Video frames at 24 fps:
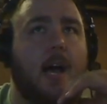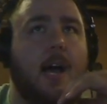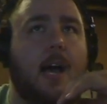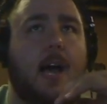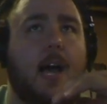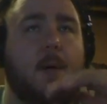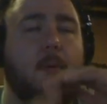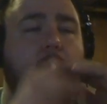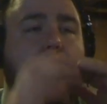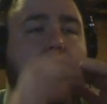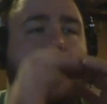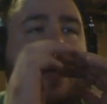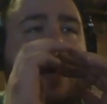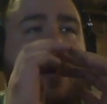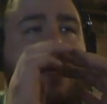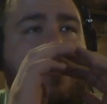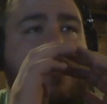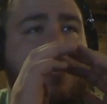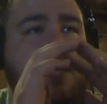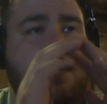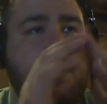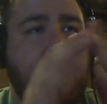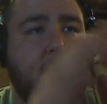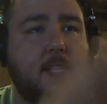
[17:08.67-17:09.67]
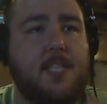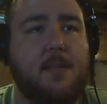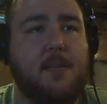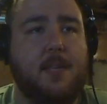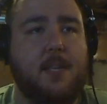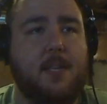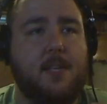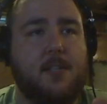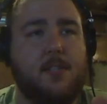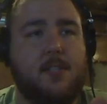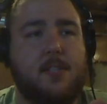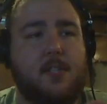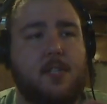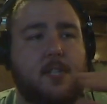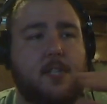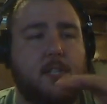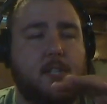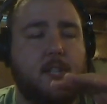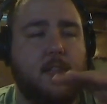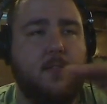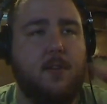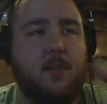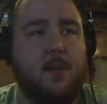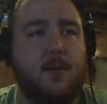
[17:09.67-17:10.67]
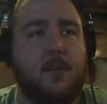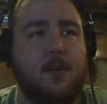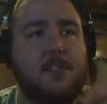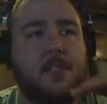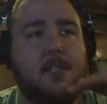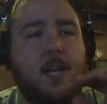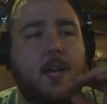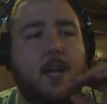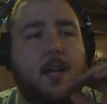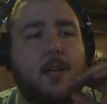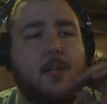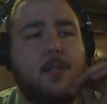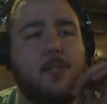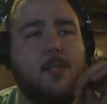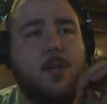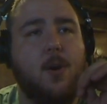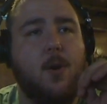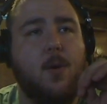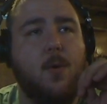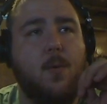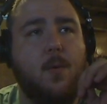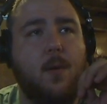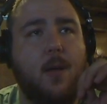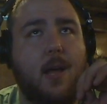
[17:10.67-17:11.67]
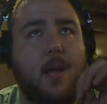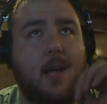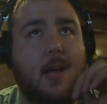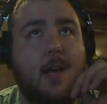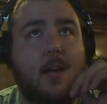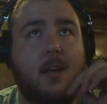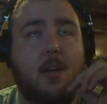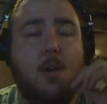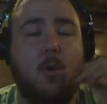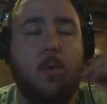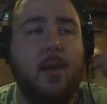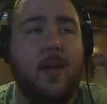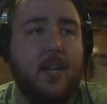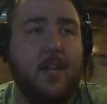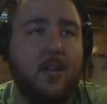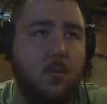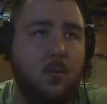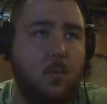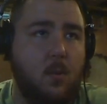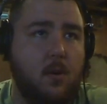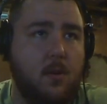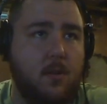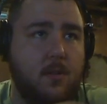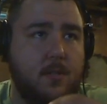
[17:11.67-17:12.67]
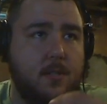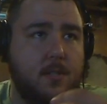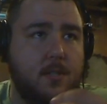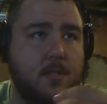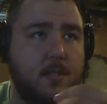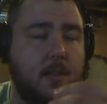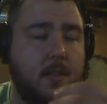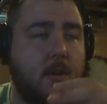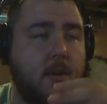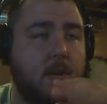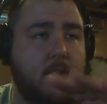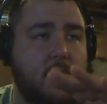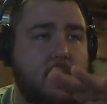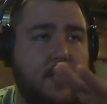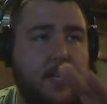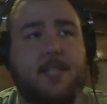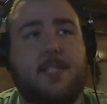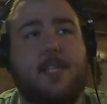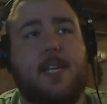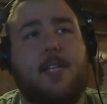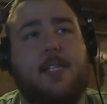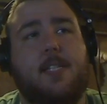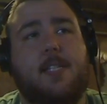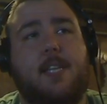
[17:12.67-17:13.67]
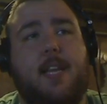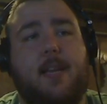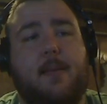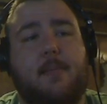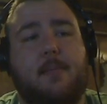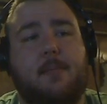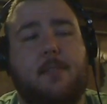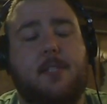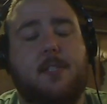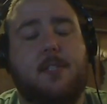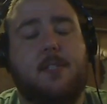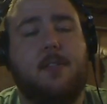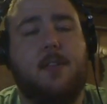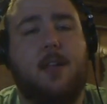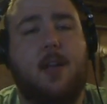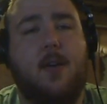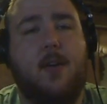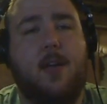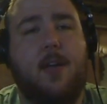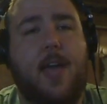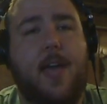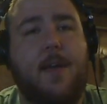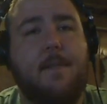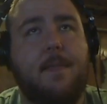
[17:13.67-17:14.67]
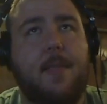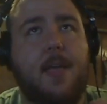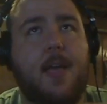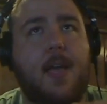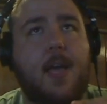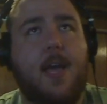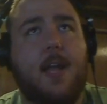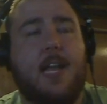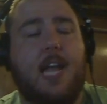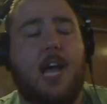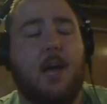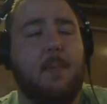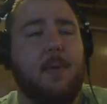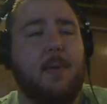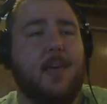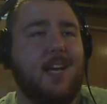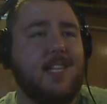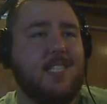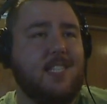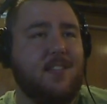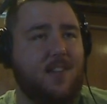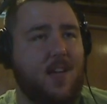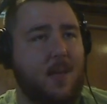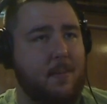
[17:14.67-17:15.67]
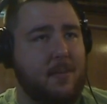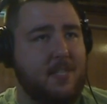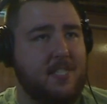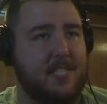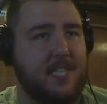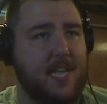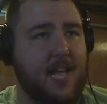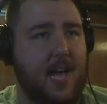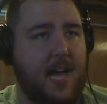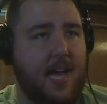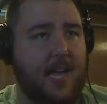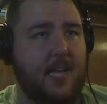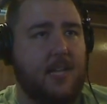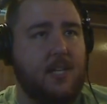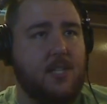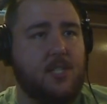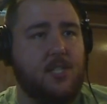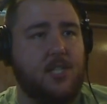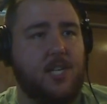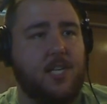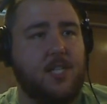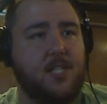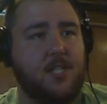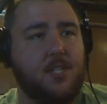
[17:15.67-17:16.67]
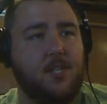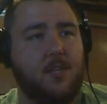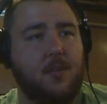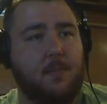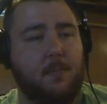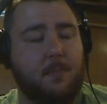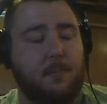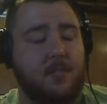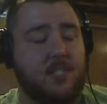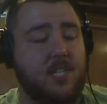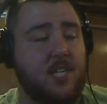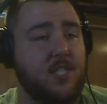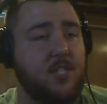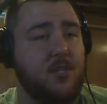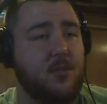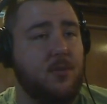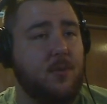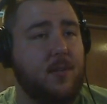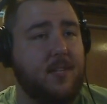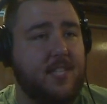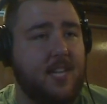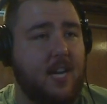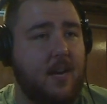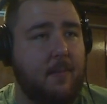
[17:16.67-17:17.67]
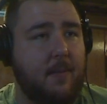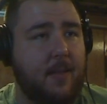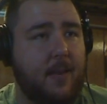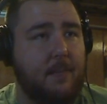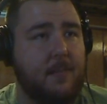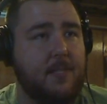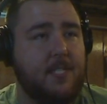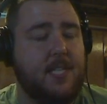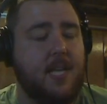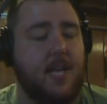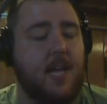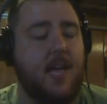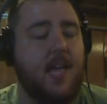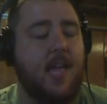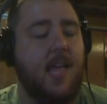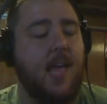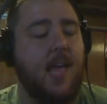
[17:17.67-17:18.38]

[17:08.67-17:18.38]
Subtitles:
I wanna explain something to the viewers. So going into Worlds, there are 16 teams. Okay. Now because of MSI, G2 doing terrible at MSI,